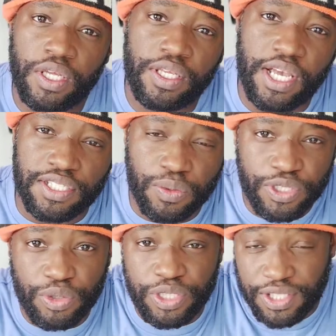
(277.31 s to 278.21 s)
Yeah, so
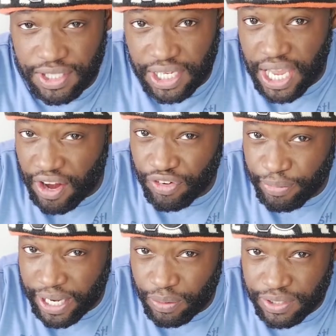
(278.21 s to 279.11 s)
as you can see,
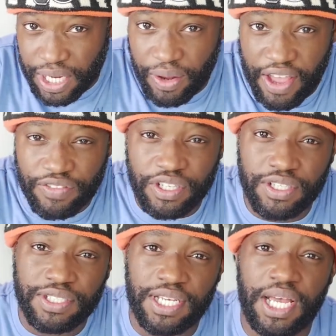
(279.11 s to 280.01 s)
everybody was out having a
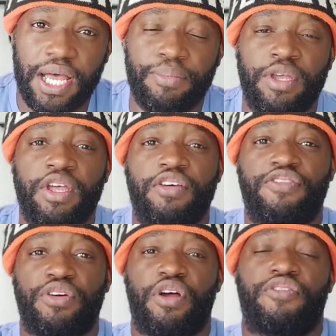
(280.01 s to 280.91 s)
good time.
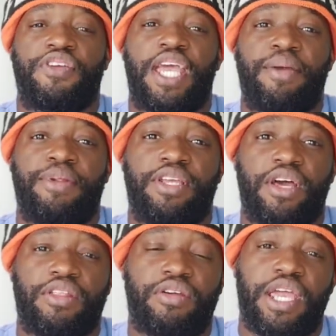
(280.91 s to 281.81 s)
Philadelphia came
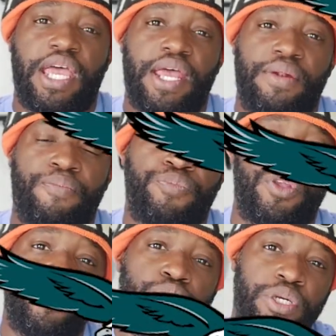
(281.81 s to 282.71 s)
together, and
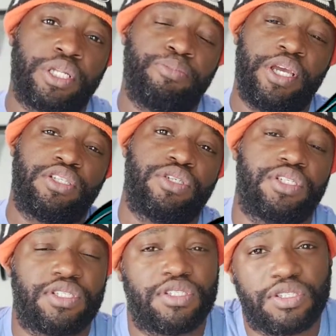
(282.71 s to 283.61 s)
New England
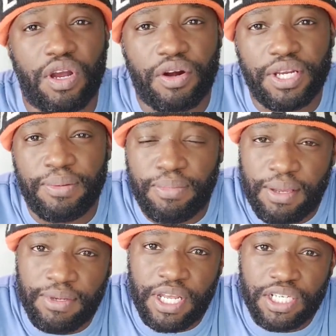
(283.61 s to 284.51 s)
Patriots, sorry,
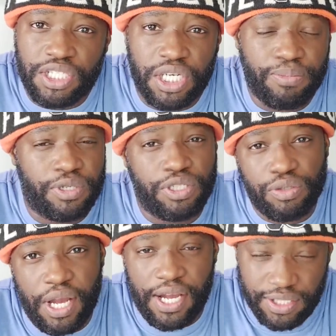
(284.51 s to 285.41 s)
maybe next year, but you
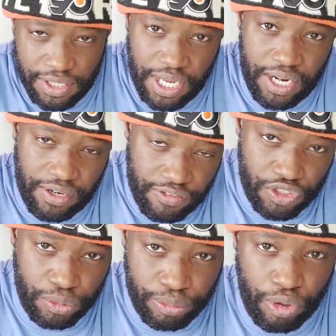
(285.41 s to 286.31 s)
guys got enough
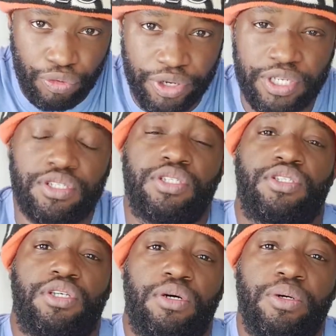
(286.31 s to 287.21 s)
Super Bowl rings.
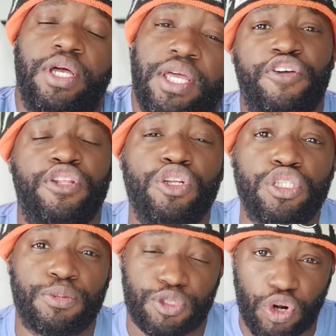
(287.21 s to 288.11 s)
So for the new
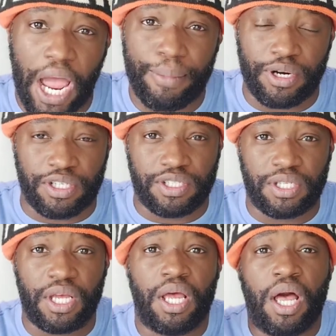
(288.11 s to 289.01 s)

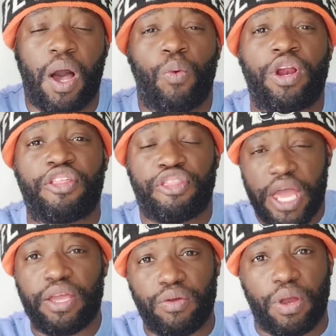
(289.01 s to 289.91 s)
subscribers, I want to
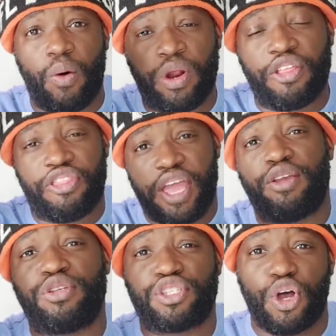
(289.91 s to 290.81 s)
thank you. I want to thank
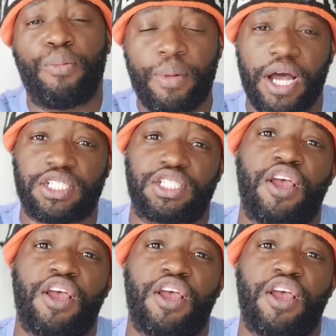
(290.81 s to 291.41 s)
you so much